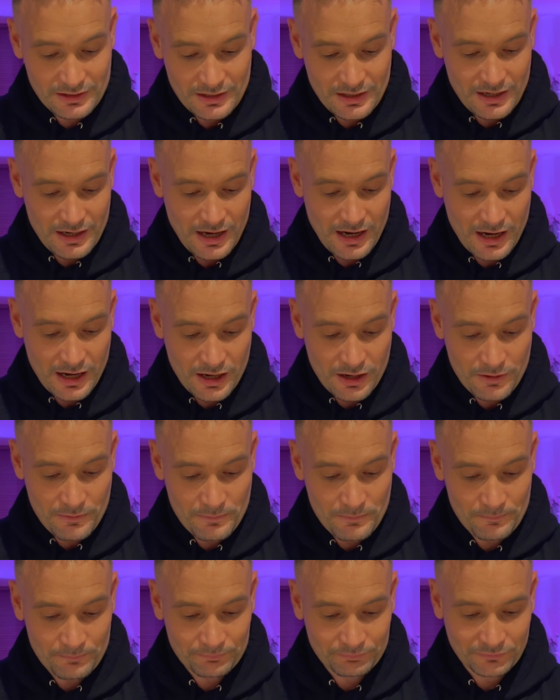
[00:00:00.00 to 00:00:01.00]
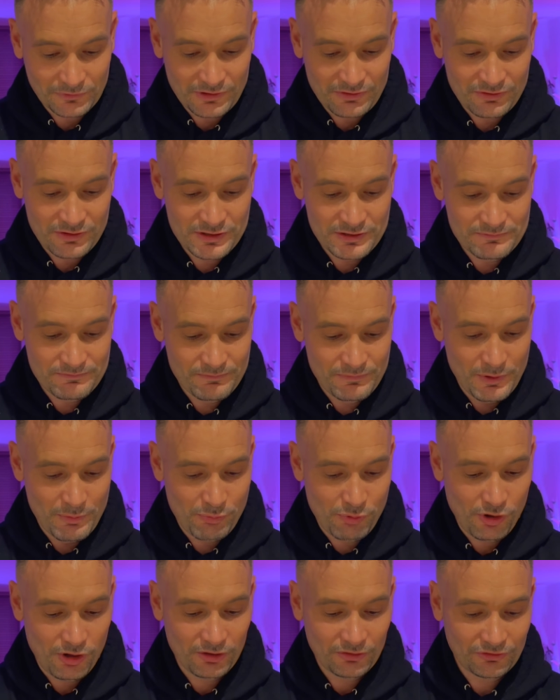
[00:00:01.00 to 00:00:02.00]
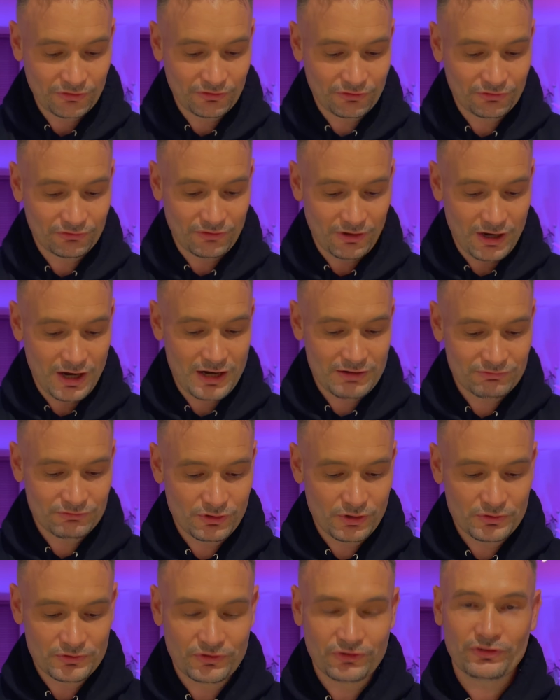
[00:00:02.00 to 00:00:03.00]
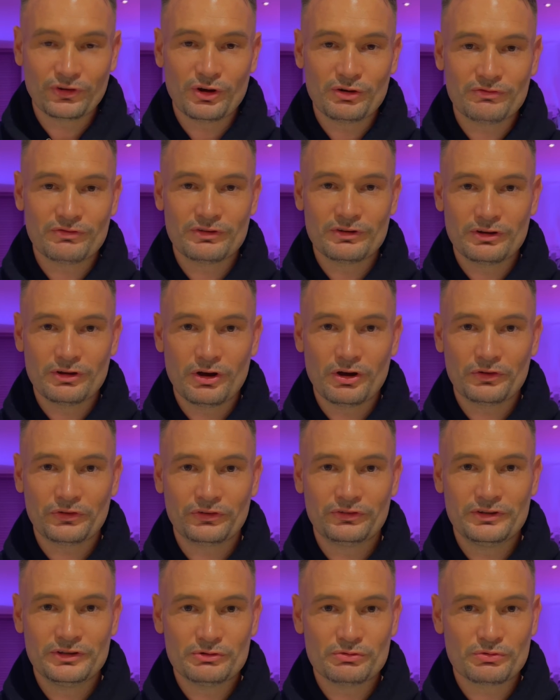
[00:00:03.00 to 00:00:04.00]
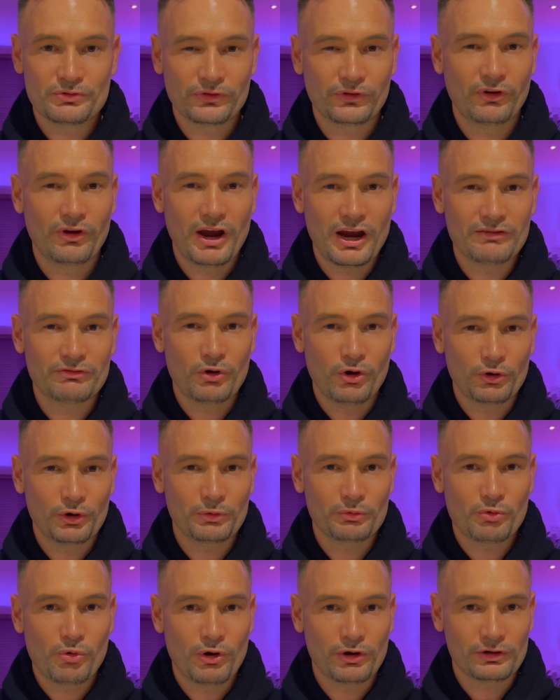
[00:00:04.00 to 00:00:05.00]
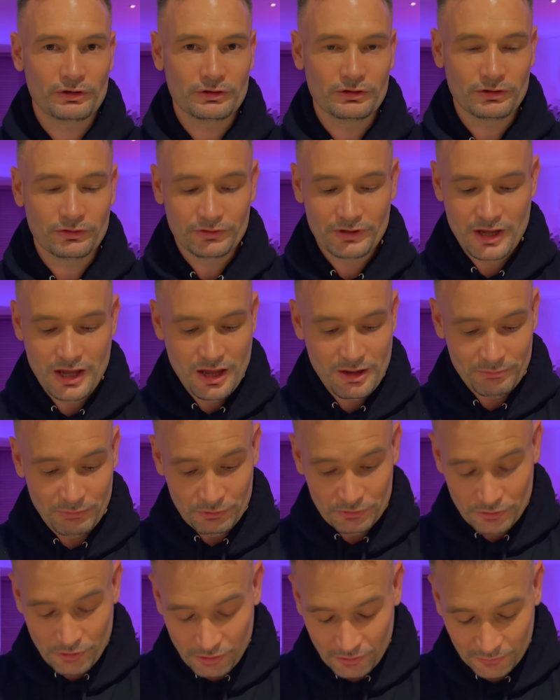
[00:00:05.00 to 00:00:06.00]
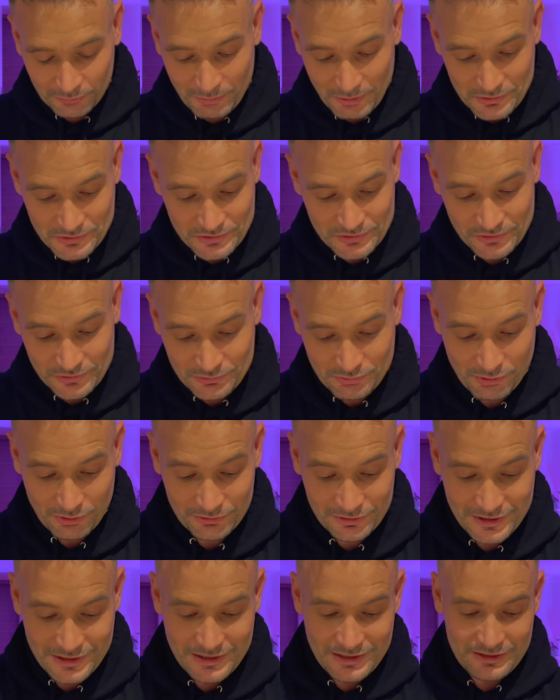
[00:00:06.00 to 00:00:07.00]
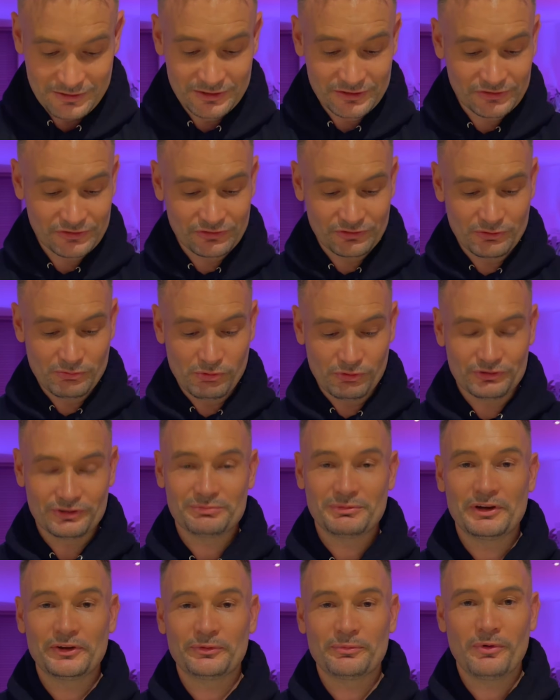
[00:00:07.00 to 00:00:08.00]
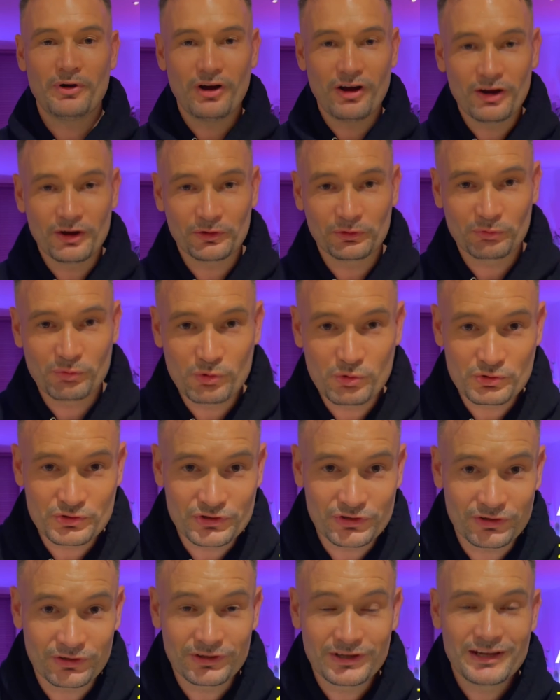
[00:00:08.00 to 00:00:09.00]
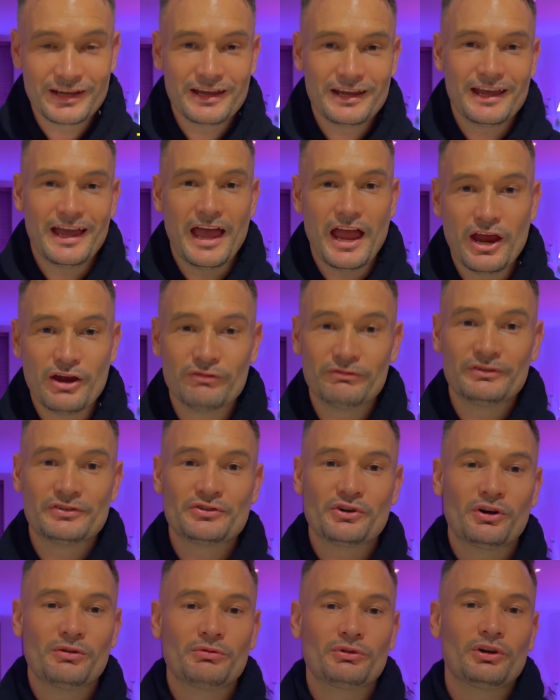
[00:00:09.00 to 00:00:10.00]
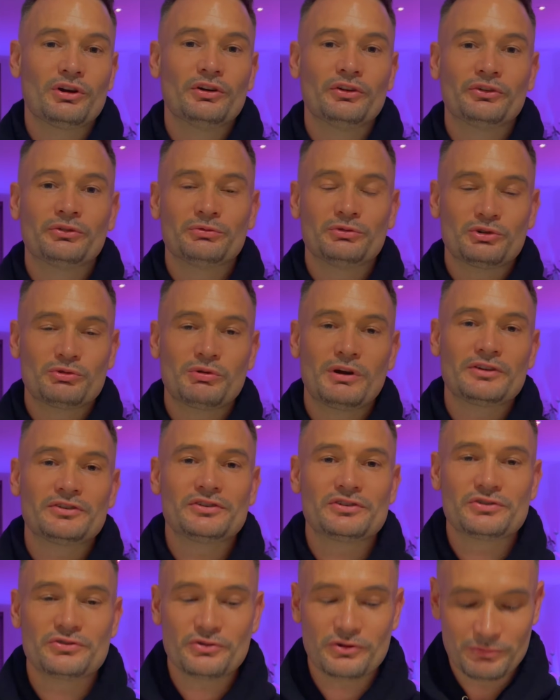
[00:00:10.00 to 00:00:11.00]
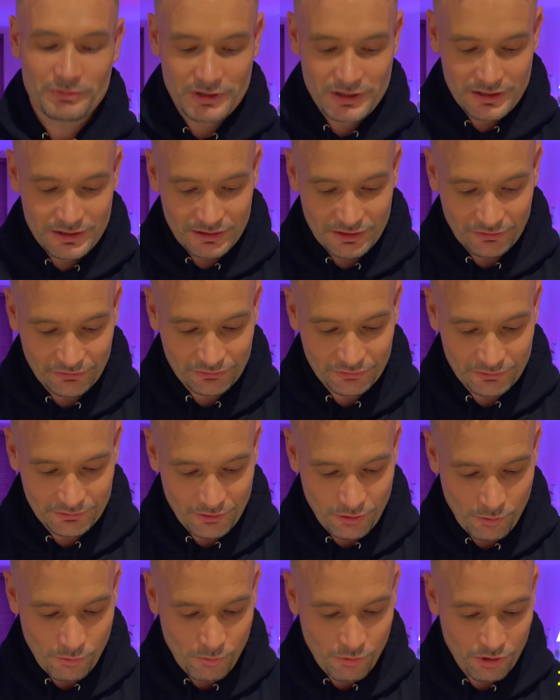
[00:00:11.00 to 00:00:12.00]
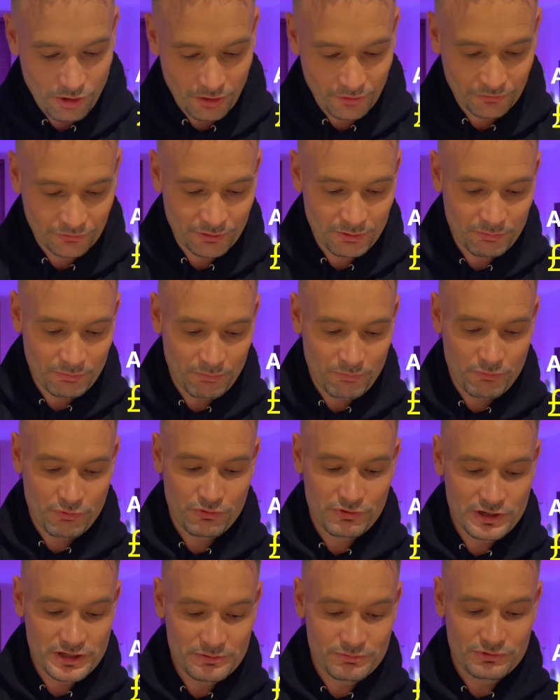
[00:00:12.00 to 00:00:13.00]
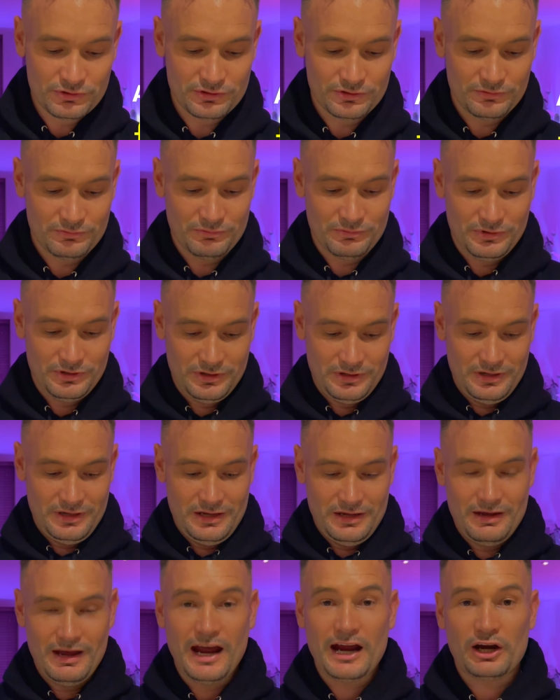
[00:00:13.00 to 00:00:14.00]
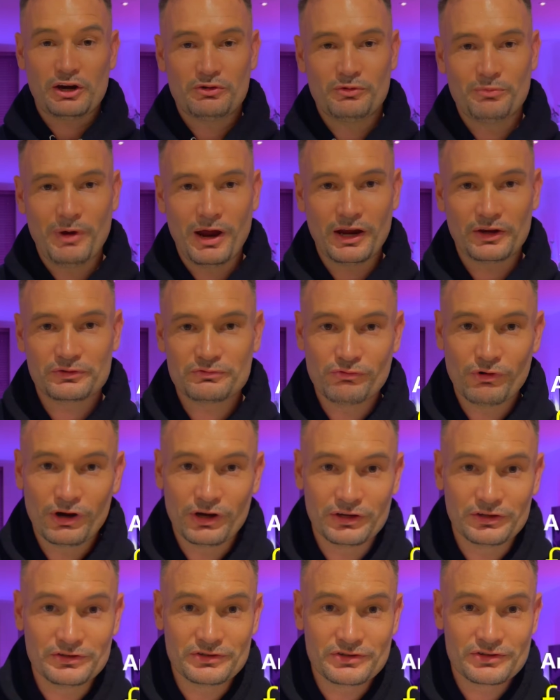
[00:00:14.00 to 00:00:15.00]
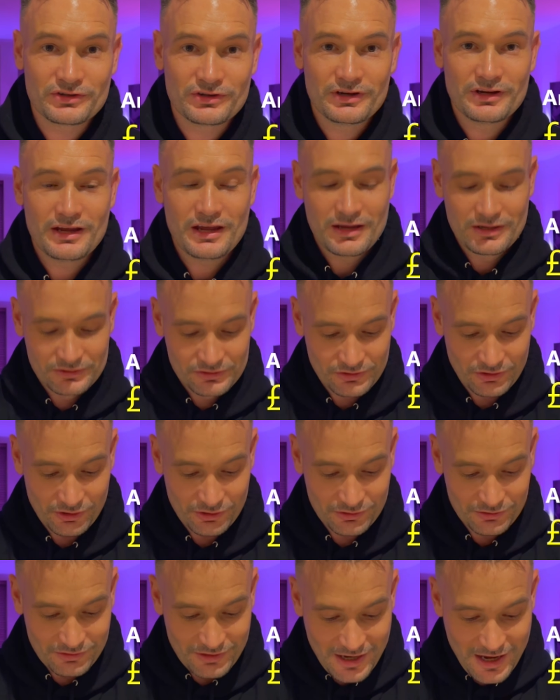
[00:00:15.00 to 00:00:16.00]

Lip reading: The prices I have noticed over the last year or so have gone up quite a lot, but not as much as this one. This is the one that makes my eyes water every time I go into an aquatic shop. It's the Aquamax Premium Aquamax range. So